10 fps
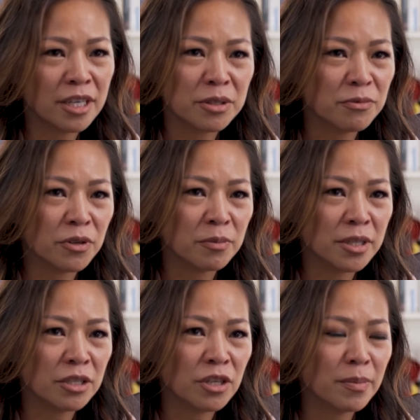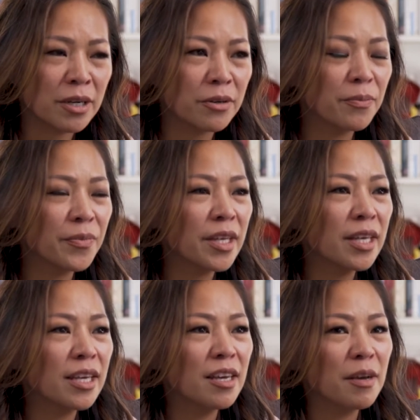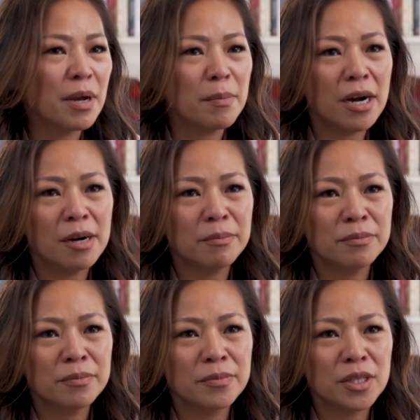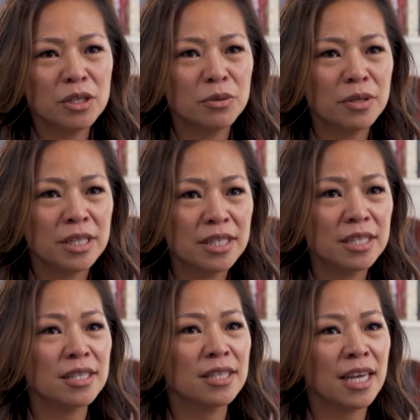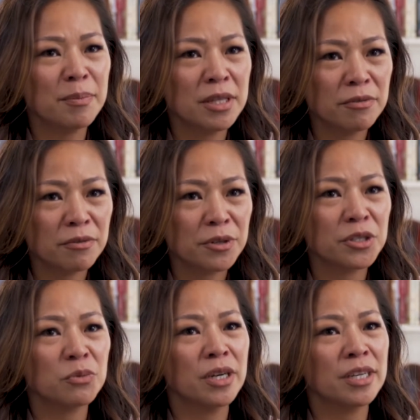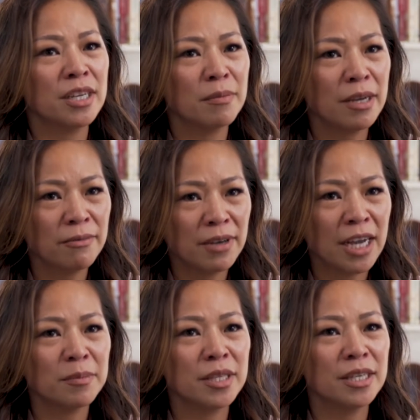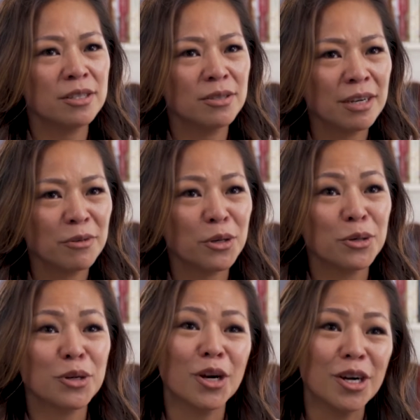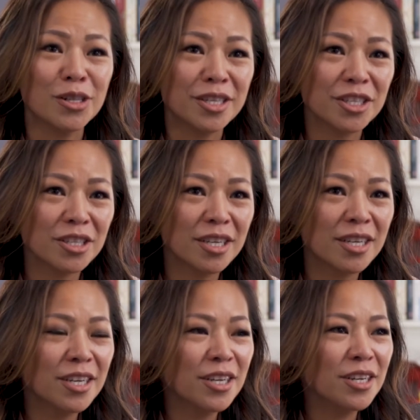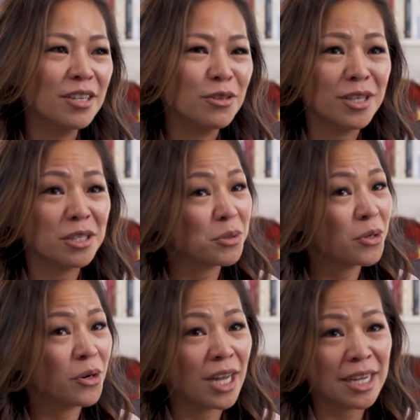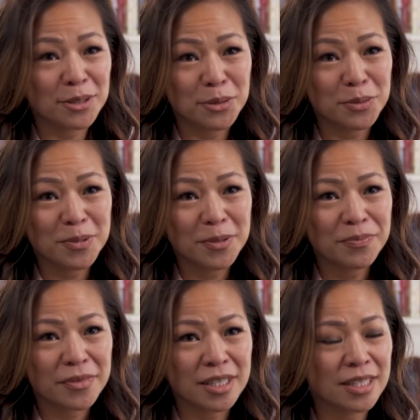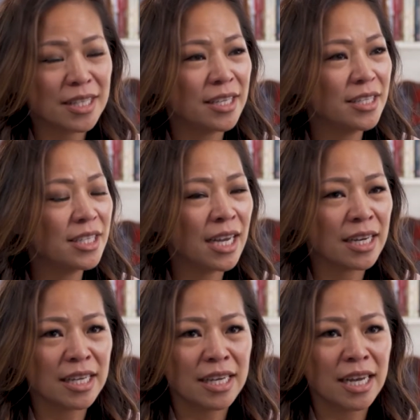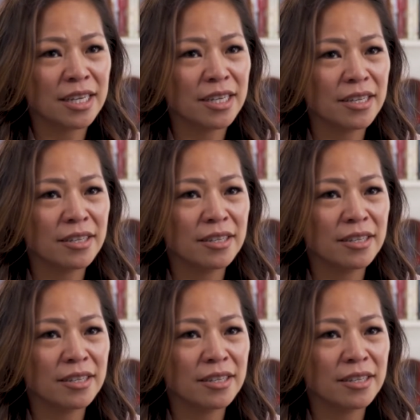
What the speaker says: I was formally a dropout. My mom, who insisted that I'd be the first one in my family to ever go to college, knew this was her last hope and said, "You gotta get out of here."